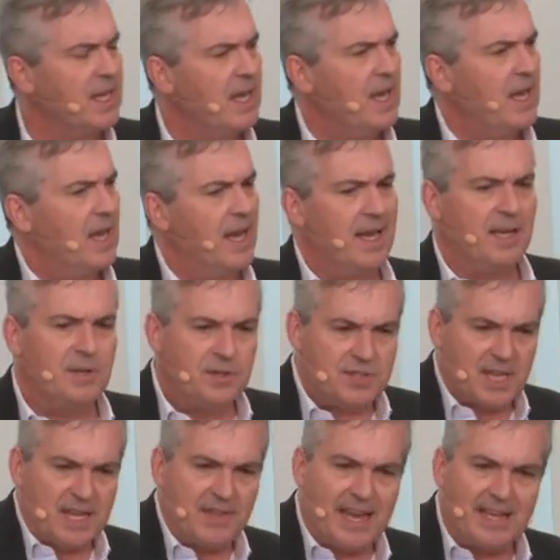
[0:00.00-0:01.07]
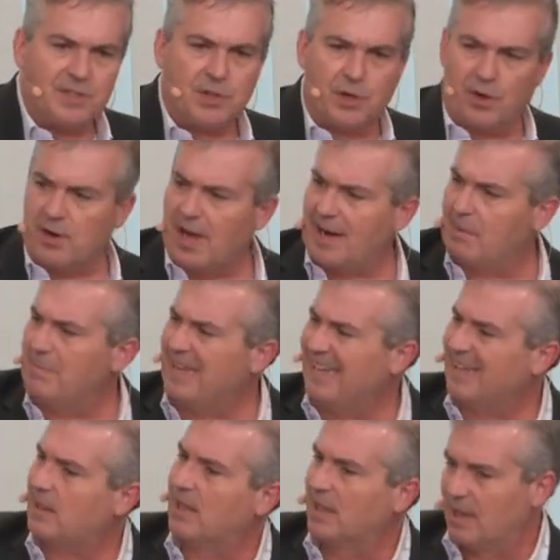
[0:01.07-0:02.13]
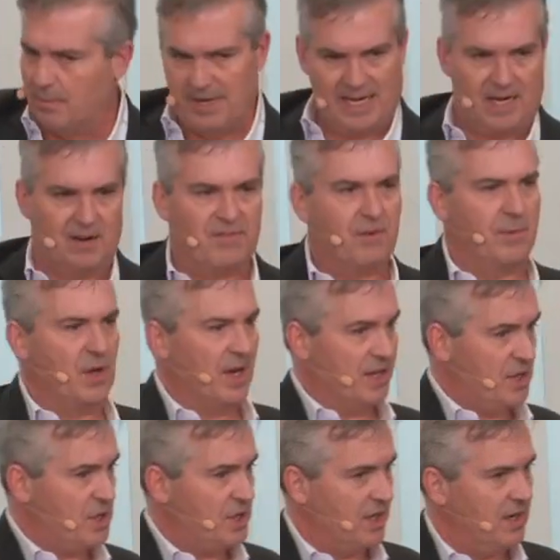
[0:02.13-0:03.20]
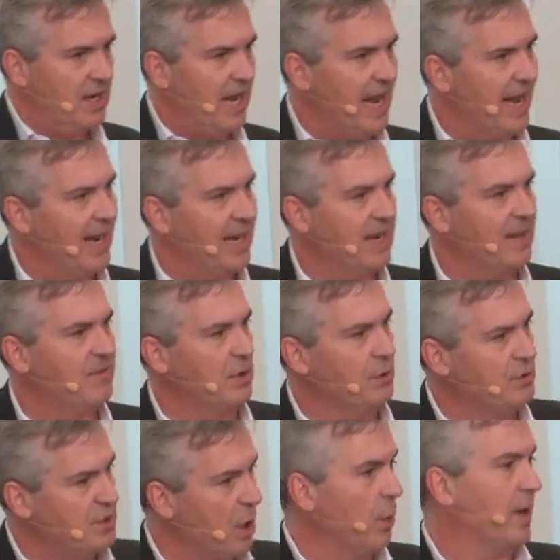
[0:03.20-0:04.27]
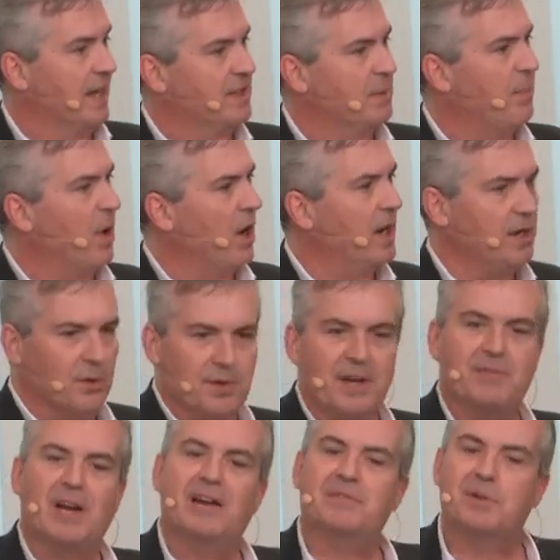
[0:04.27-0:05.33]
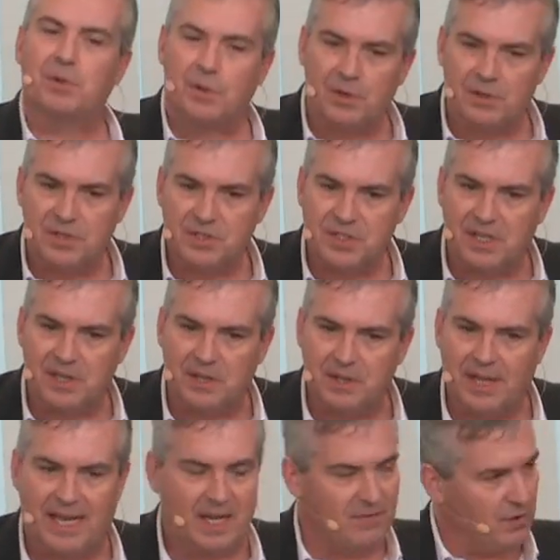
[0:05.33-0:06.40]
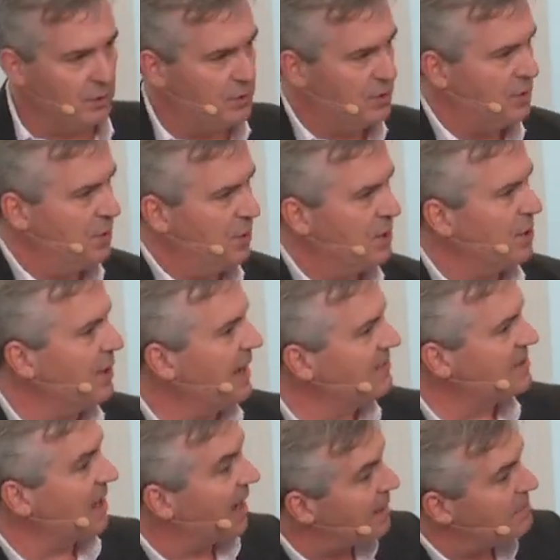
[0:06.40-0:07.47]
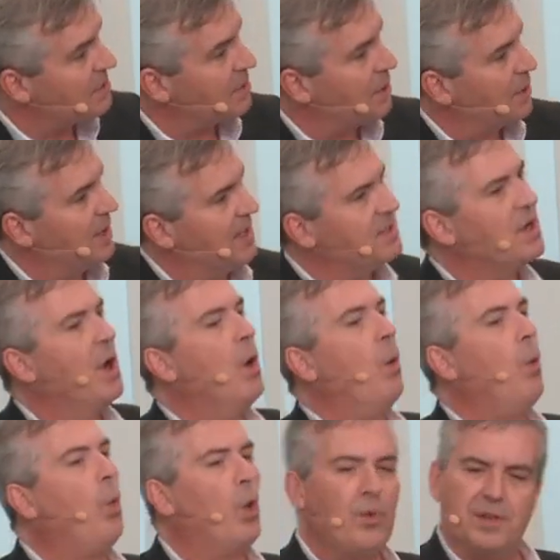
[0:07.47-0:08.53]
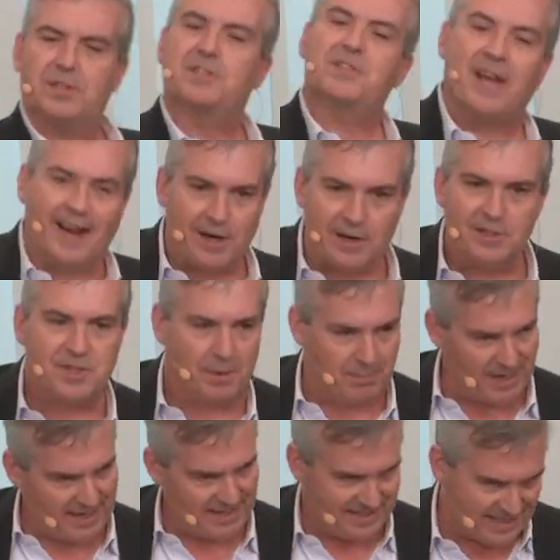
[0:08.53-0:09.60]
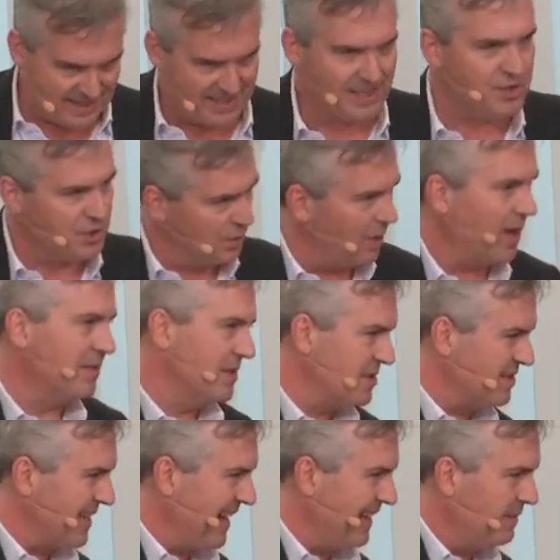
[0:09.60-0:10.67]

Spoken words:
And you say that so you're not immediately eliminated from the audition, and if you don't get the part, you'll never have to learn the skill, and if you do, you'll have time to learn it, or they'll just hire somebody to teach you on the set.